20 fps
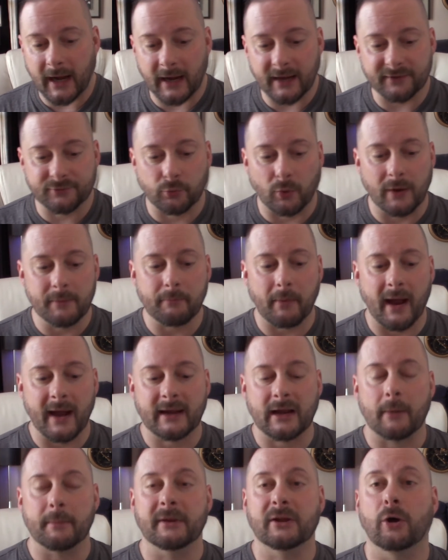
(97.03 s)
is one by
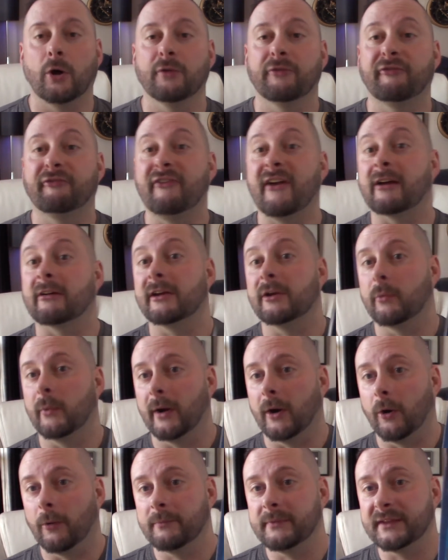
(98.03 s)
a company called
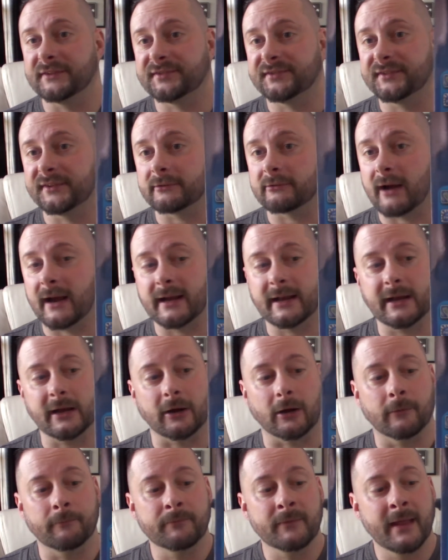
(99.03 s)
Fairywill, and this is it right
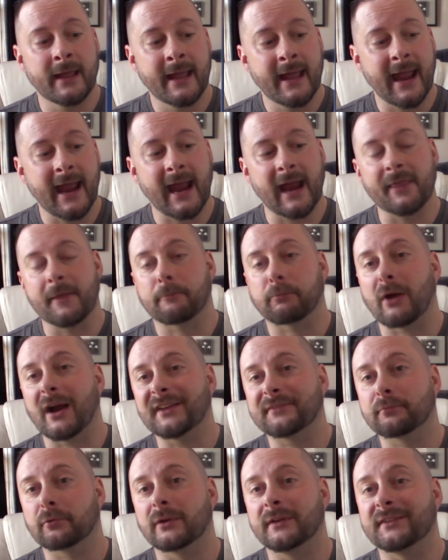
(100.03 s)
here. And the
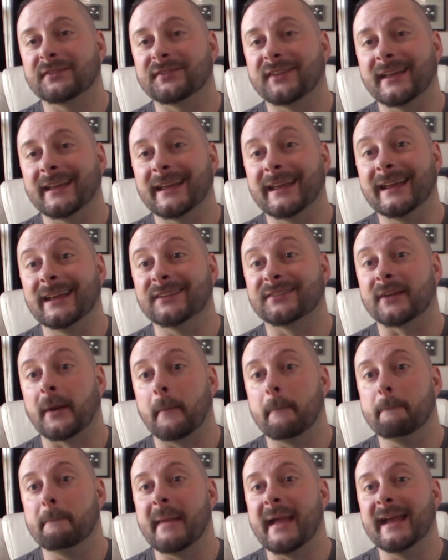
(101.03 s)
price point on this thing is
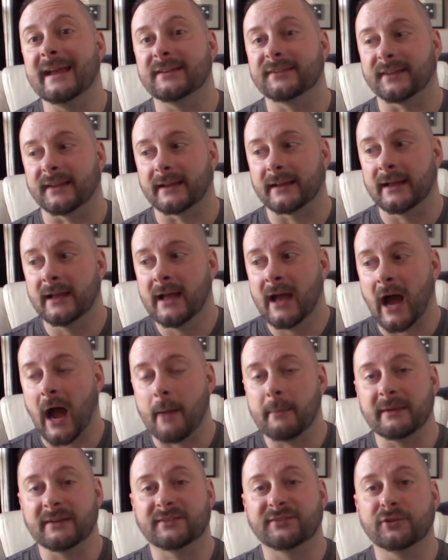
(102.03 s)
amazing.
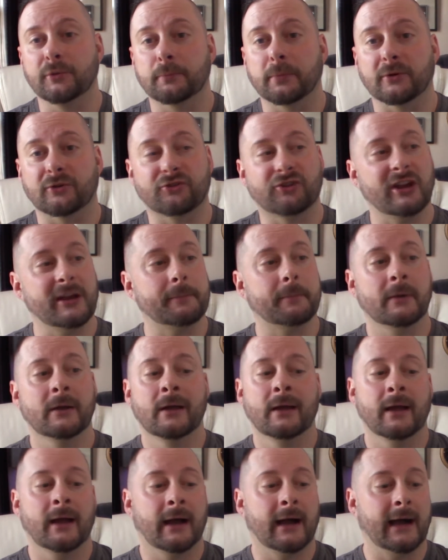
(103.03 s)
I mean, super cheap,
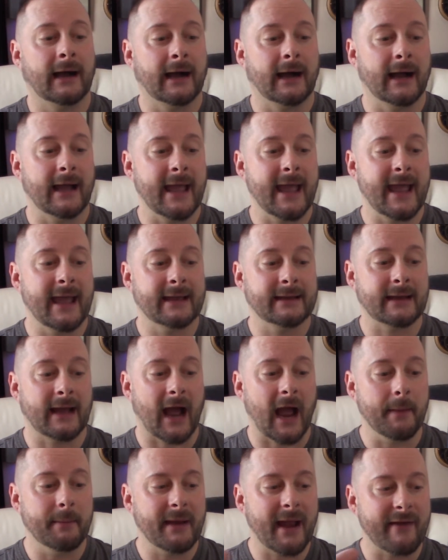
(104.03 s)
and
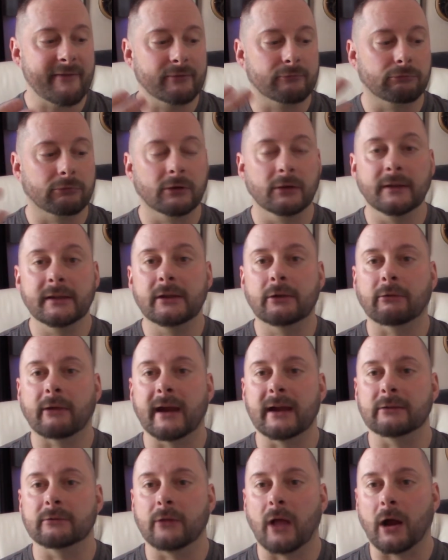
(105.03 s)
I've been having really
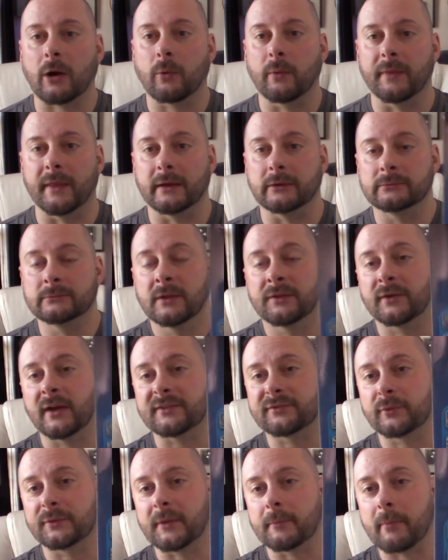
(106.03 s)
great luck with it. So
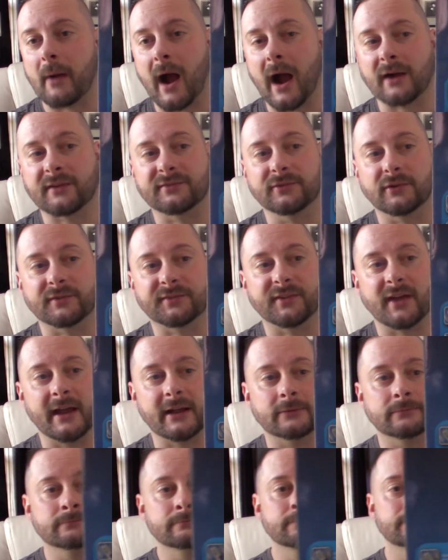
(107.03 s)
that's what the box looks like.